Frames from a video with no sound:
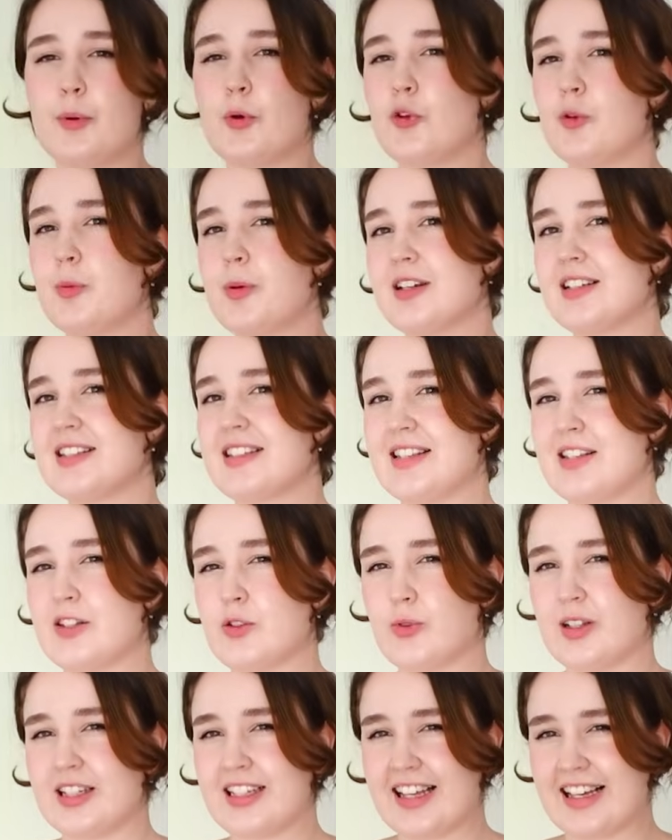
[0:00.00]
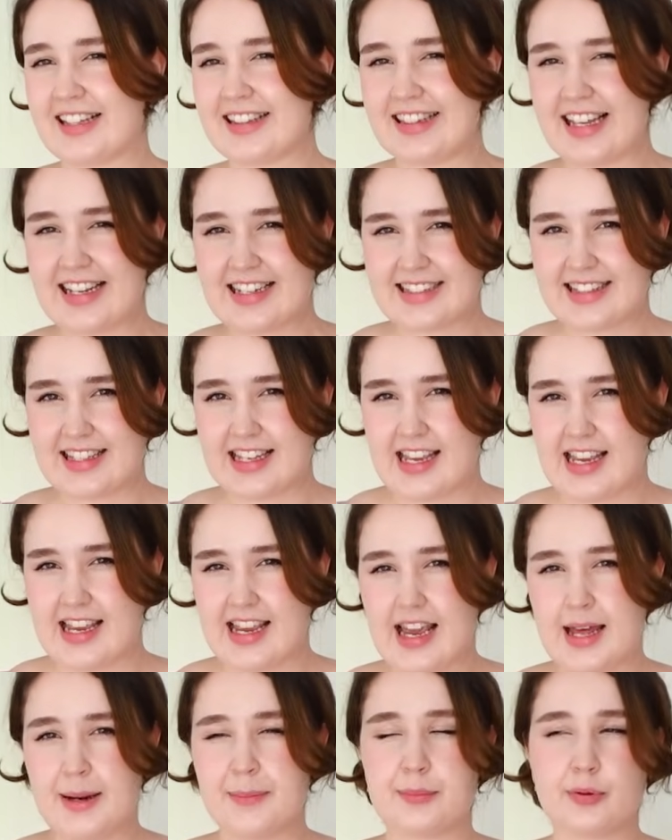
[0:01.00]
But also because this is really like
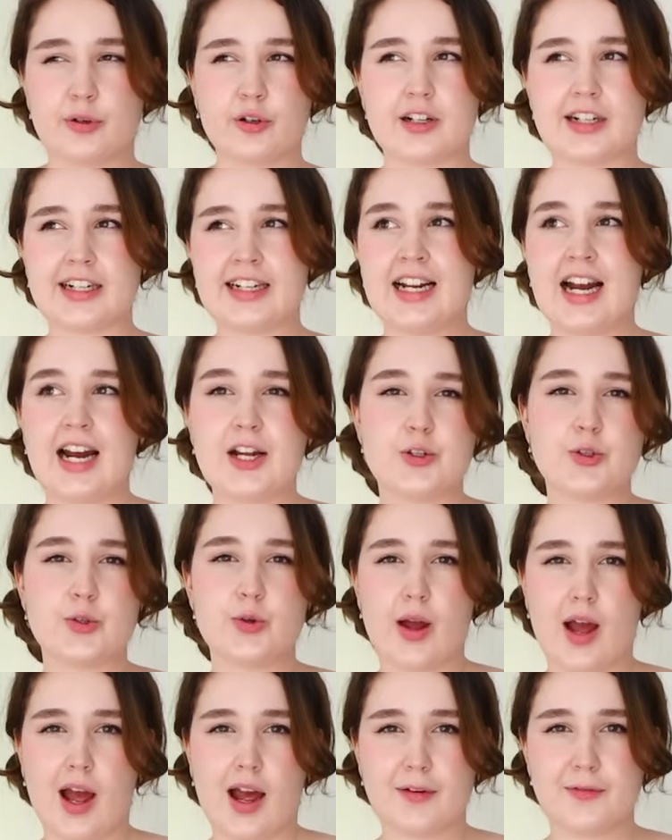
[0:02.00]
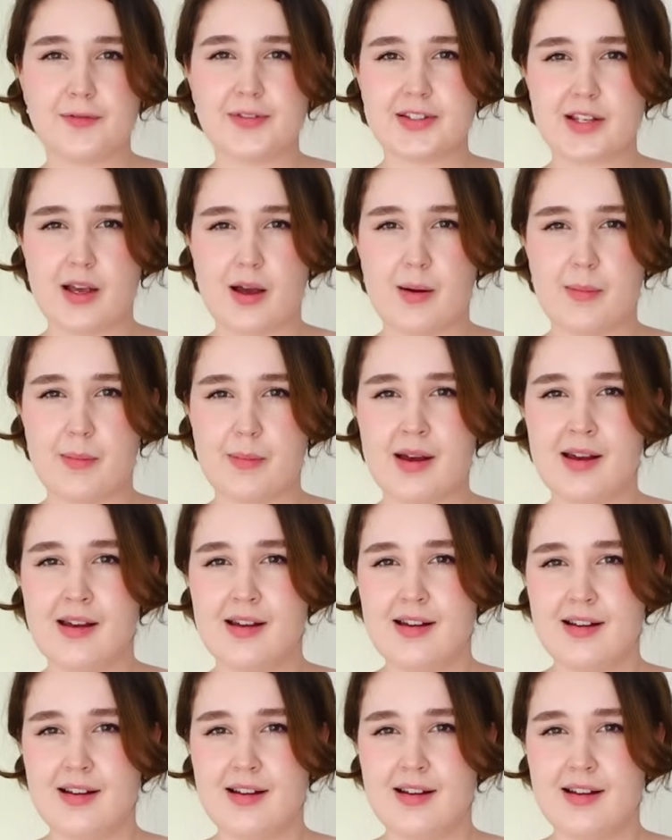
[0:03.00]
lacy and pretty, I do have some